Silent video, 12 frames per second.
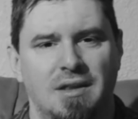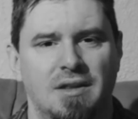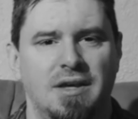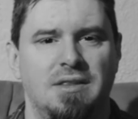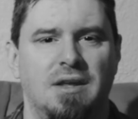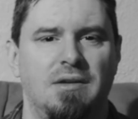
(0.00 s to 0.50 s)

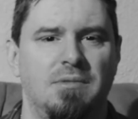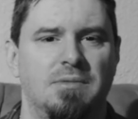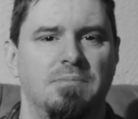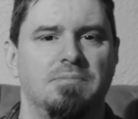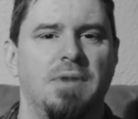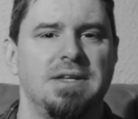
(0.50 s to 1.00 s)
like they
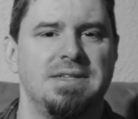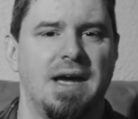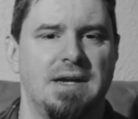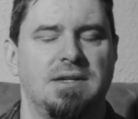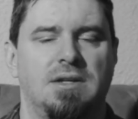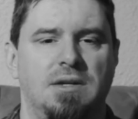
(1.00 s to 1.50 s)
might
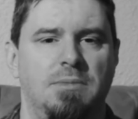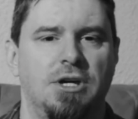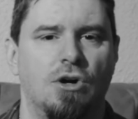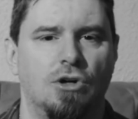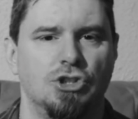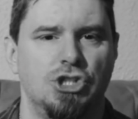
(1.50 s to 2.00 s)
technically be
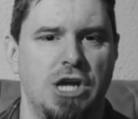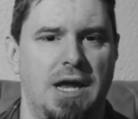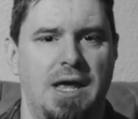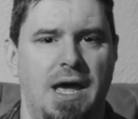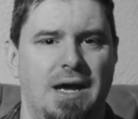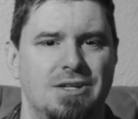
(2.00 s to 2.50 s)
called Gen
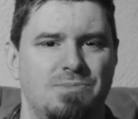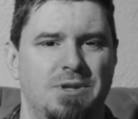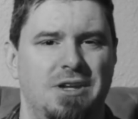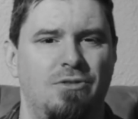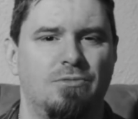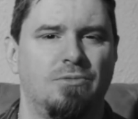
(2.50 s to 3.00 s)
X, but
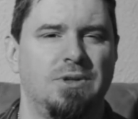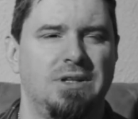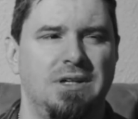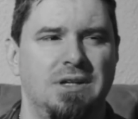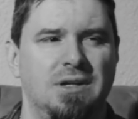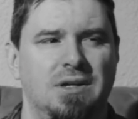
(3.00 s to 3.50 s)
they don't
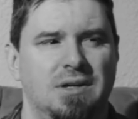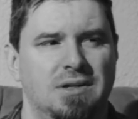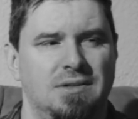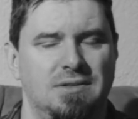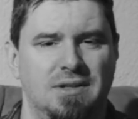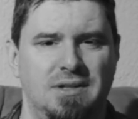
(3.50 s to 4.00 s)
really,
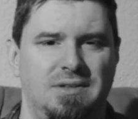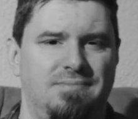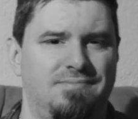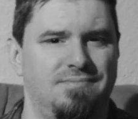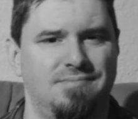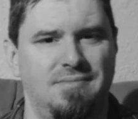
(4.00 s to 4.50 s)
like,
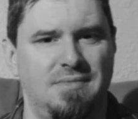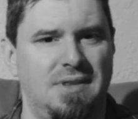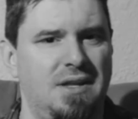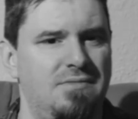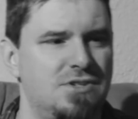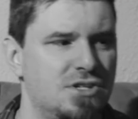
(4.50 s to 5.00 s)

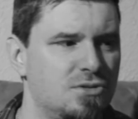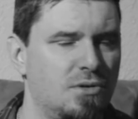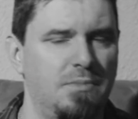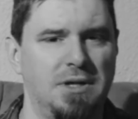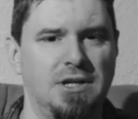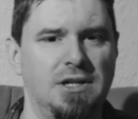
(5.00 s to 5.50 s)
they've just sort of
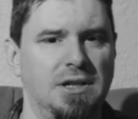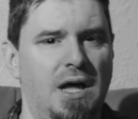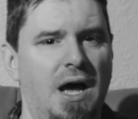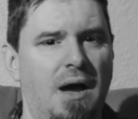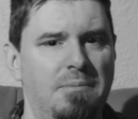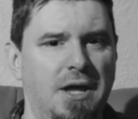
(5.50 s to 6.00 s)
been
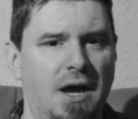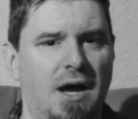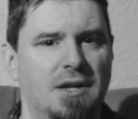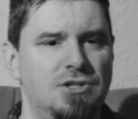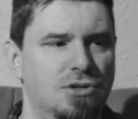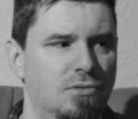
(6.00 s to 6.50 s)
globbed
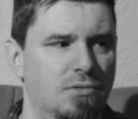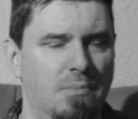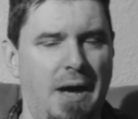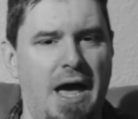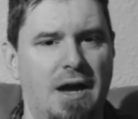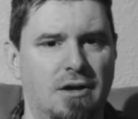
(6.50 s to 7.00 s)
onto the
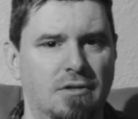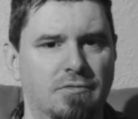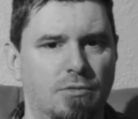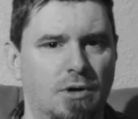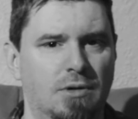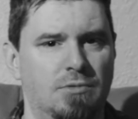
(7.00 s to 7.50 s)
back of
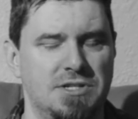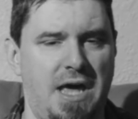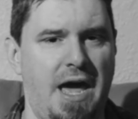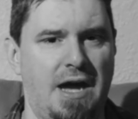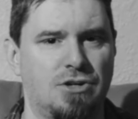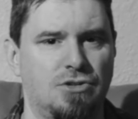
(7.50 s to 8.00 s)
what was
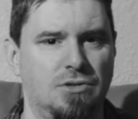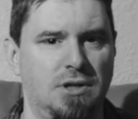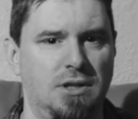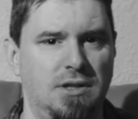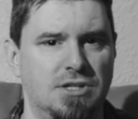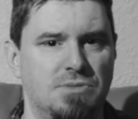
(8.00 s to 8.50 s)
actually
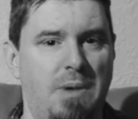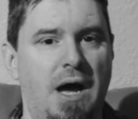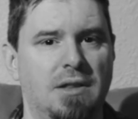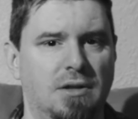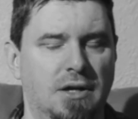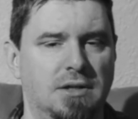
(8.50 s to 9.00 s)
the
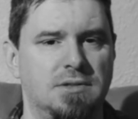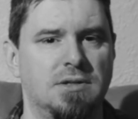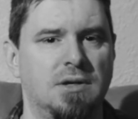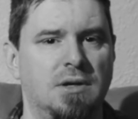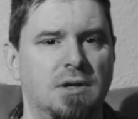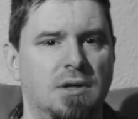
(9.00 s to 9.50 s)
spotlight
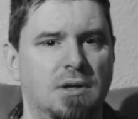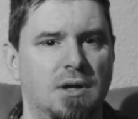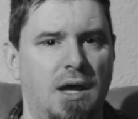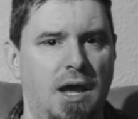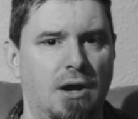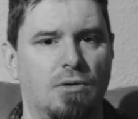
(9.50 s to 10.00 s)

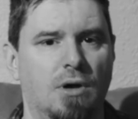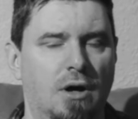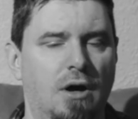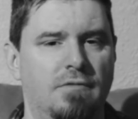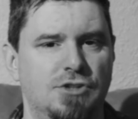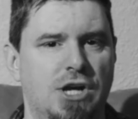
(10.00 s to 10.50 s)
era
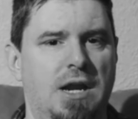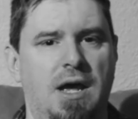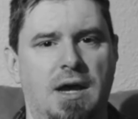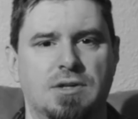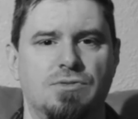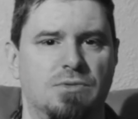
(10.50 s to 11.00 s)
of Gen
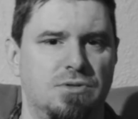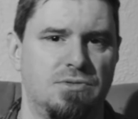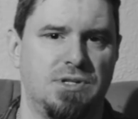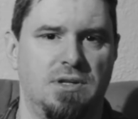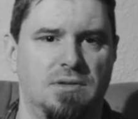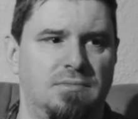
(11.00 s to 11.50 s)
X, which was
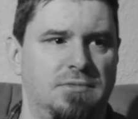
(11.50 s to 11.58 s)
in,